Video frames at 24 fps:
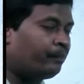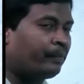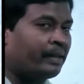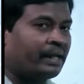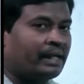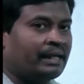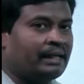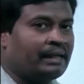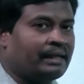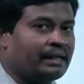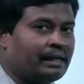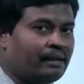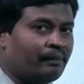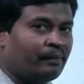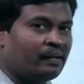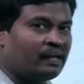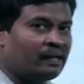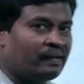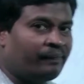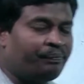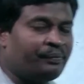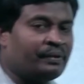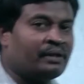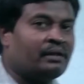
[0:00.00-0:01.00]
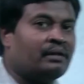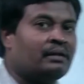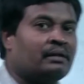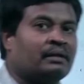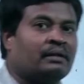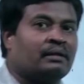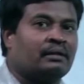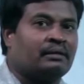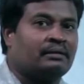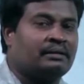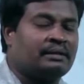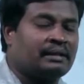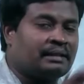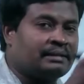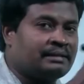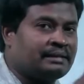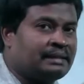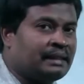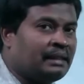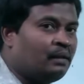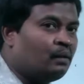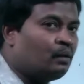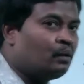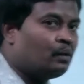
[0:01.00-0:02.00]
parenchyma, the
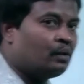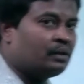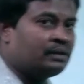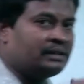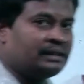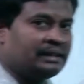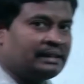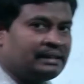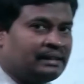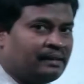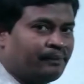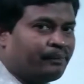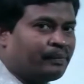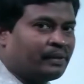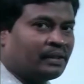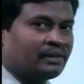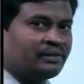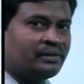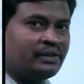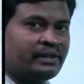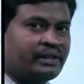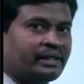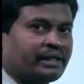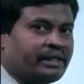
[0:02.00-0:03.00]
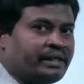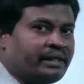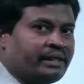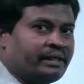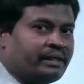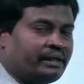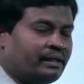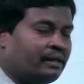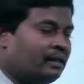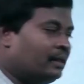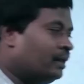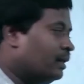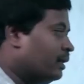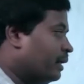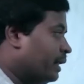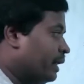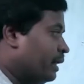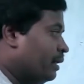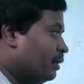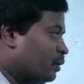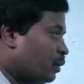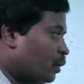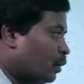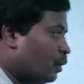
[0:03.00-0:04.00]
cellulose is deposited
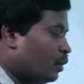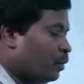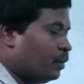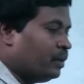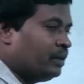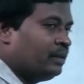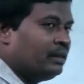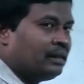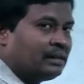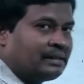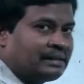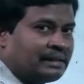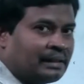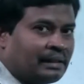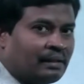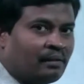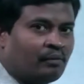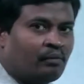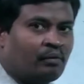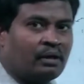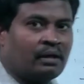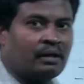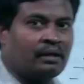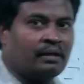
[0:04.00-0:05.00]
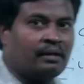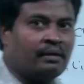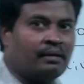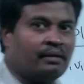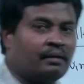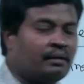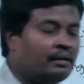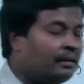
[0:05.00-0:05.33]
and throughout the cell wall.